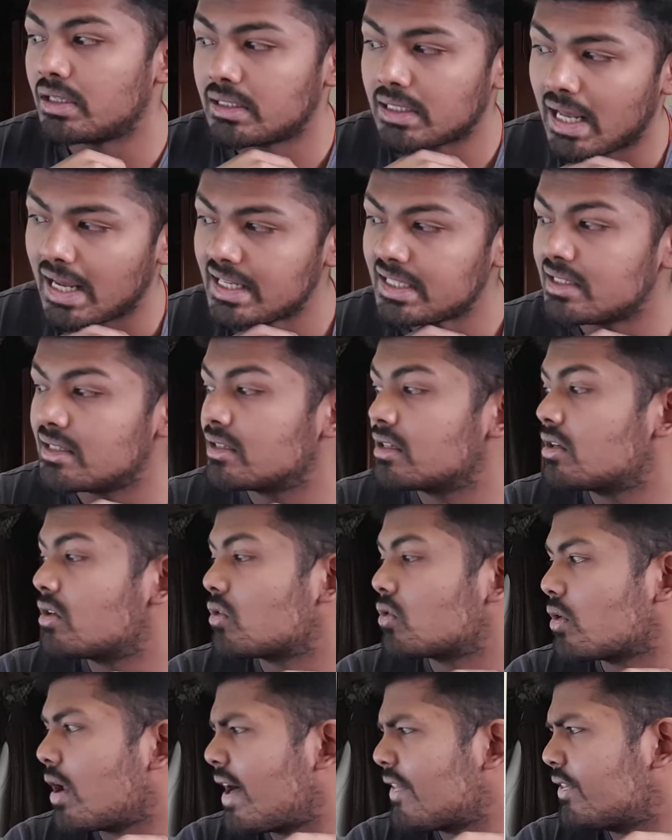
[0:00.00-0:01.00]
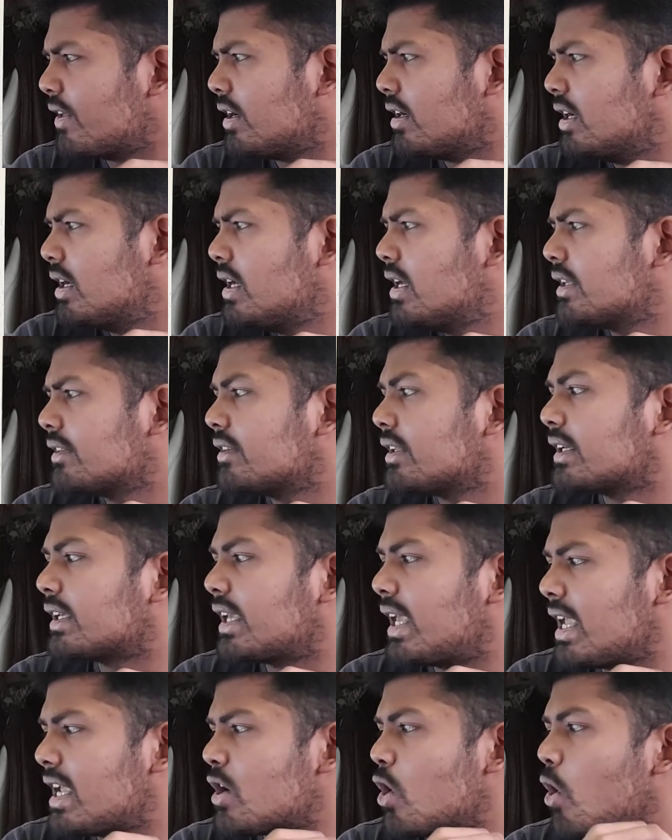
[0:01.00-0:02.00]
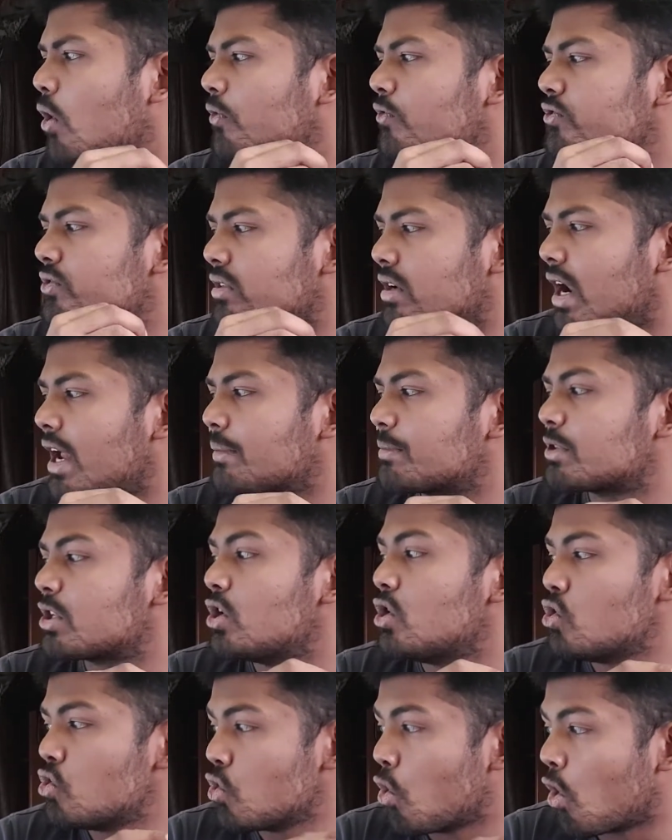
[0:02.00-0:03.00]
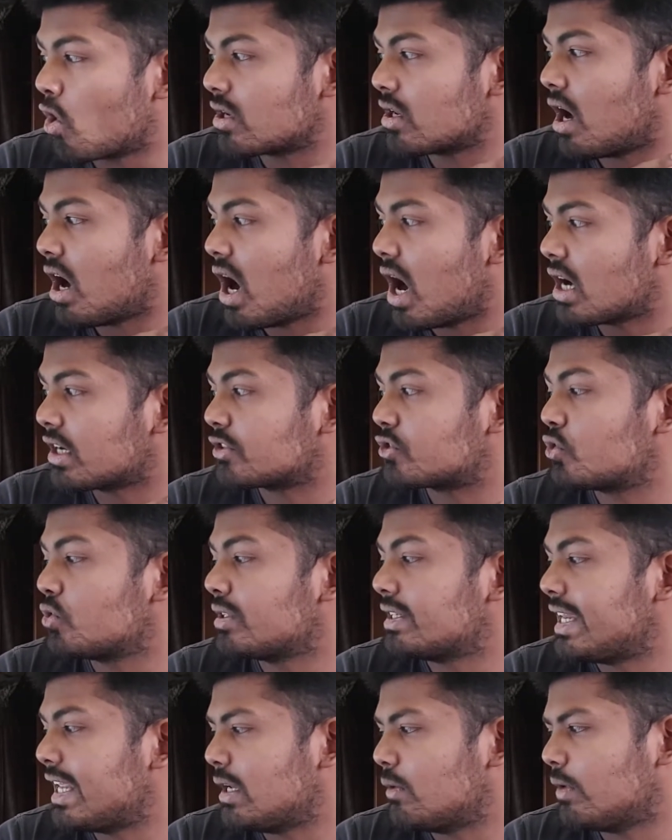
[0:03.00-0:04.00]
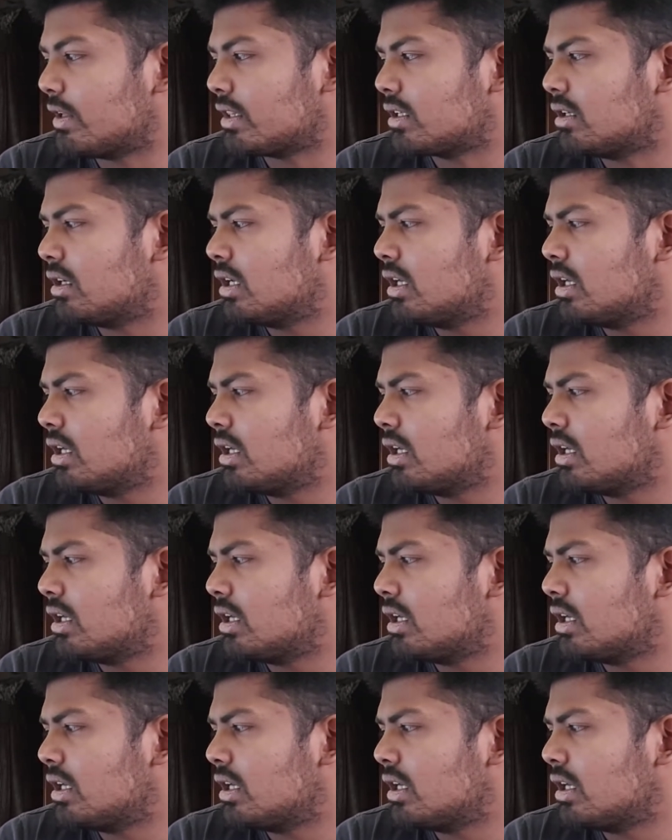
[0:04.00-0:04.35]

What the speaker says: knight. Rather, the king of scraps, Lord Hark, to deal with.